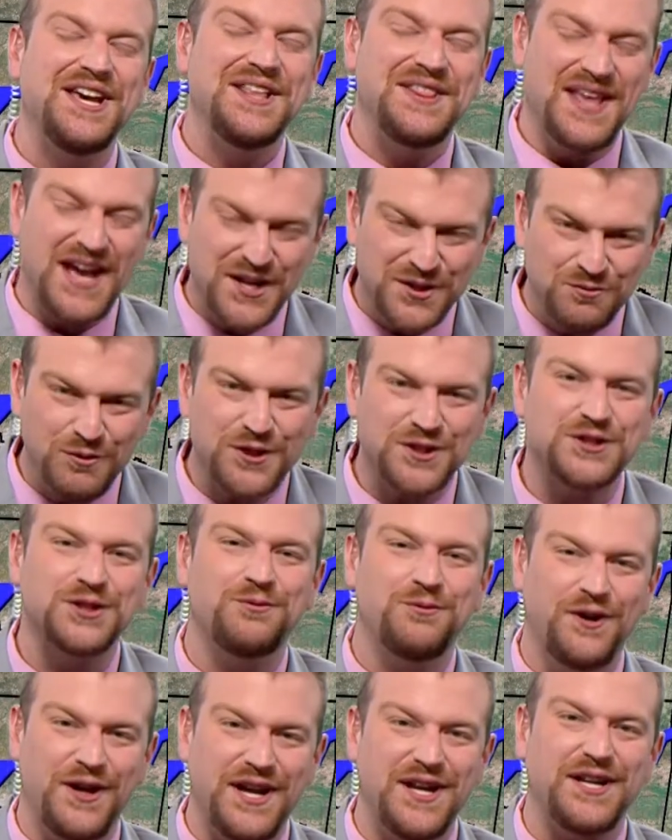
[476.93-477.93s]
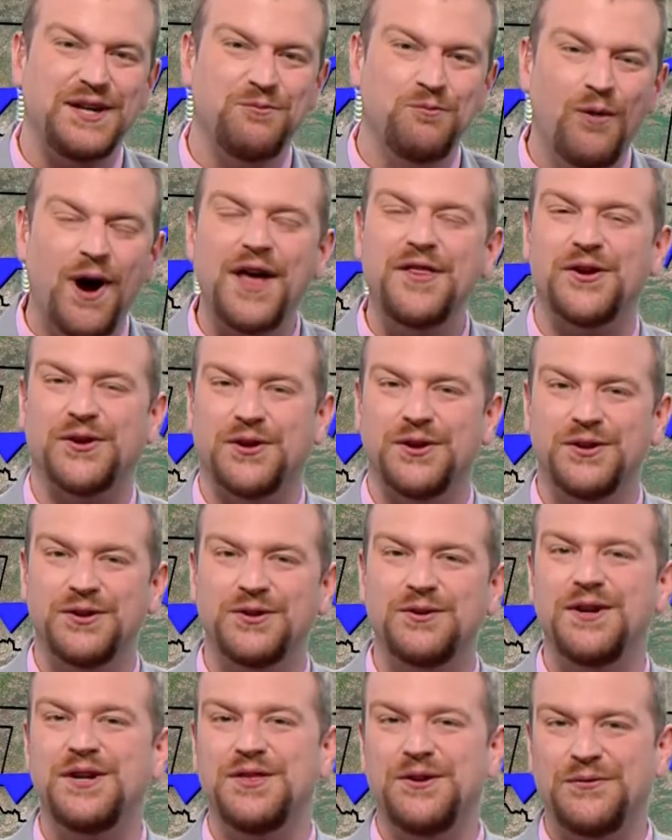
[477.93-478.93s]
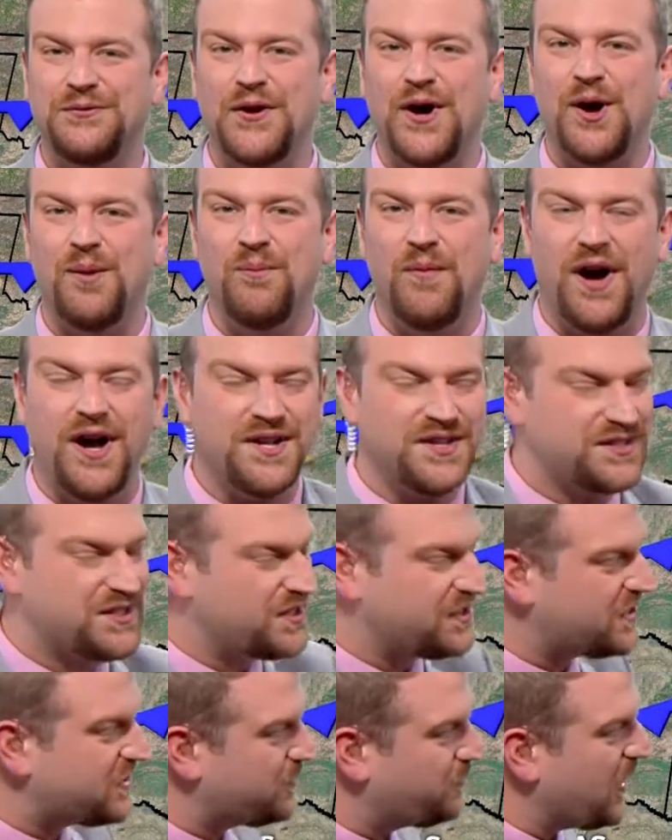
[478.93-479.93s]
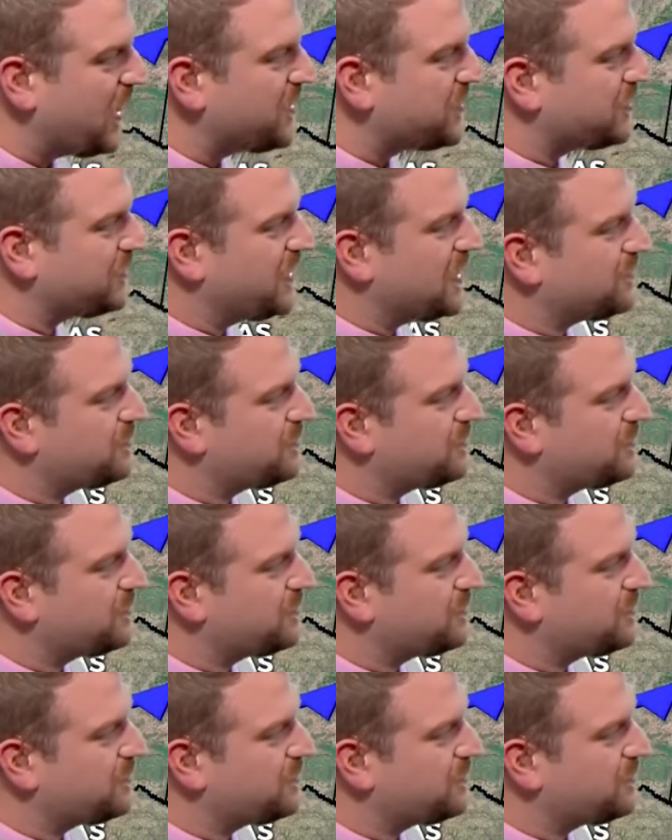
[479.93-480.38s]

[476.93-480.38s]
that's what's creating weather during the fall months, especially